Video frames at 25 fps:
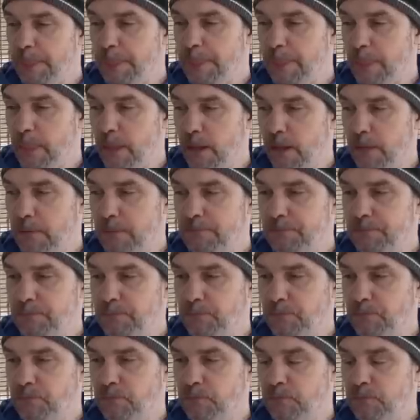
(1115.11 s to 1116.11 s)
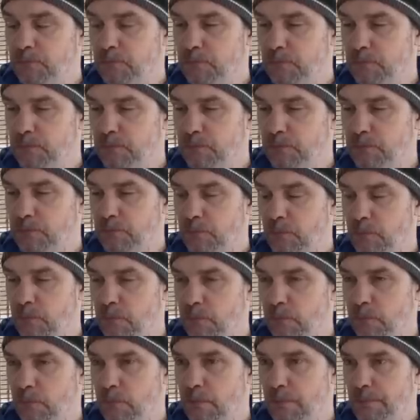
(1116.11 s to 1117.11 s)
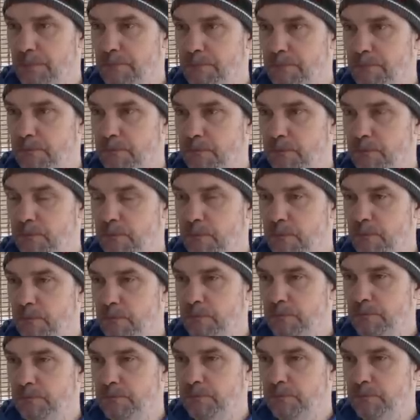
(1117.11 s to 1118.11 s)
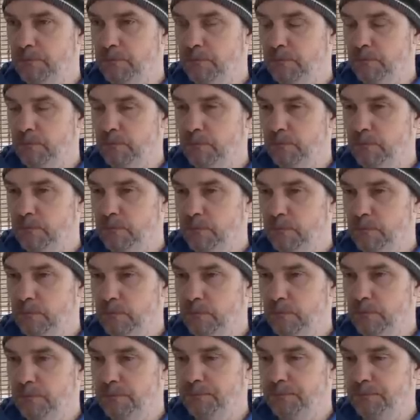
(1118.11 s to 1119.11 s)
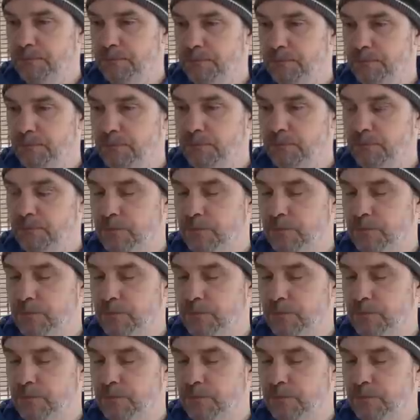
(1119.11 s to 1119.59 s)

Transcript: No words are spoken by the person on screen.